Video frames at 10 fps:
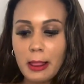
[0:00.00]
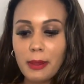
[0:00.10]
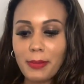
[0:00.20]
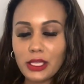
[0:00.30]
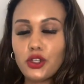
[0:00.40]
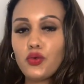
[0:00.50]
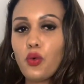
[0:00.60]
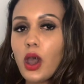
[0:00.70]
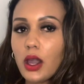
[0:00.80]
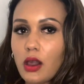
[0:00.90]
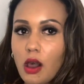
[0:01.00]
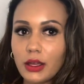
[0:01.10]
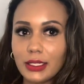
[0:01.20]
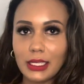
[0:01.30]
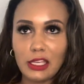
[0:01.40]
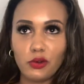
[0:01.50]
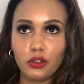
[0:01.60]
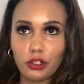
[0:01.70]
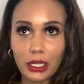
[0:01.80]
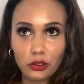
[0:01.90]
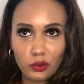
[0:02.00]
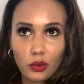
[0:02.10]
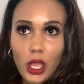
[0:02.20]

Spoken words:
make you work hard and keep you on track to